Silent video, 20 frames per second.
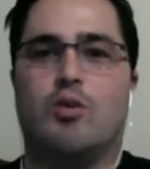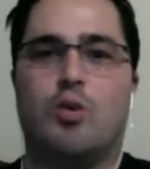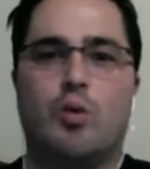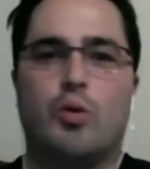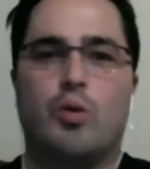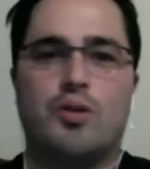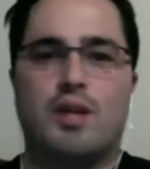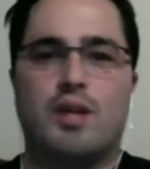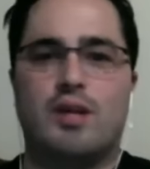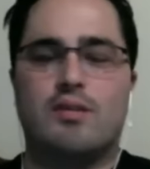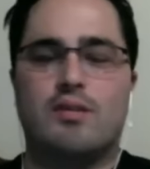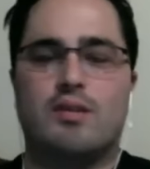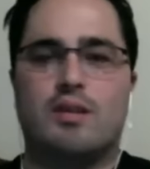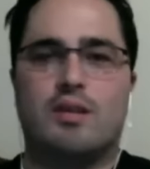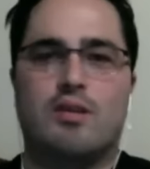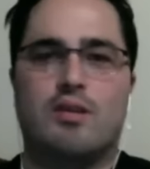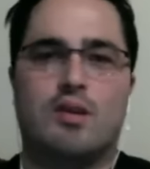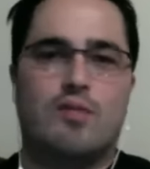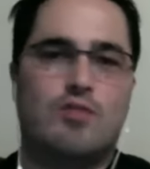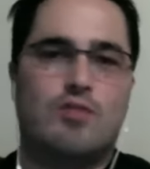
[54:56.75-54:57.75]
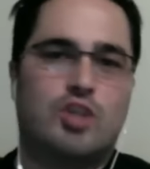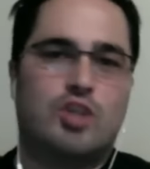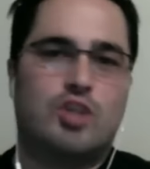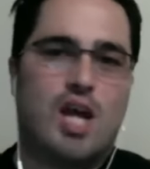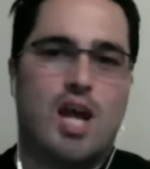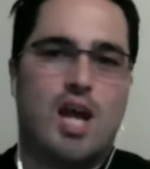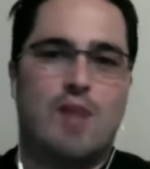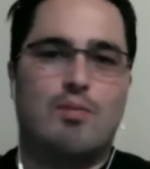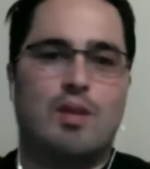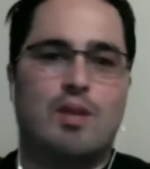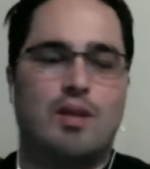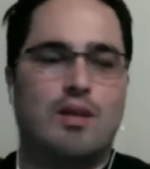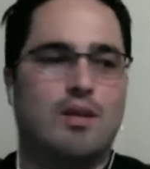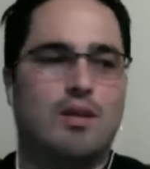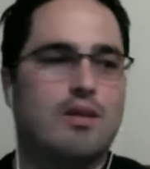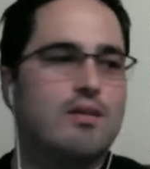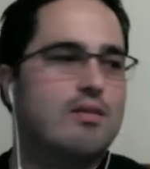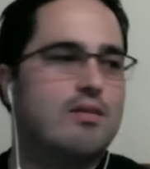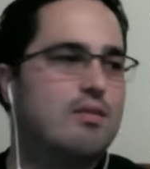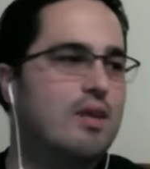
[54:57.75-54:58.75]
cool things that they could have jammed into
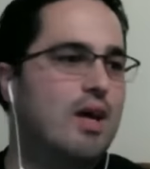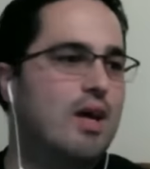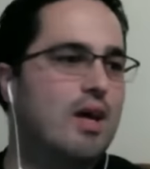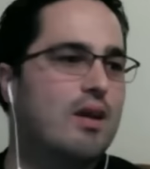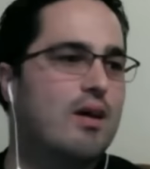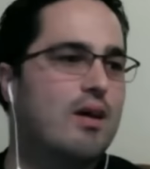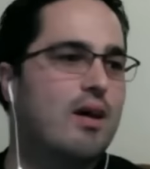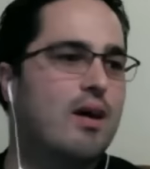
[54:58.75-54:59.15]
this set,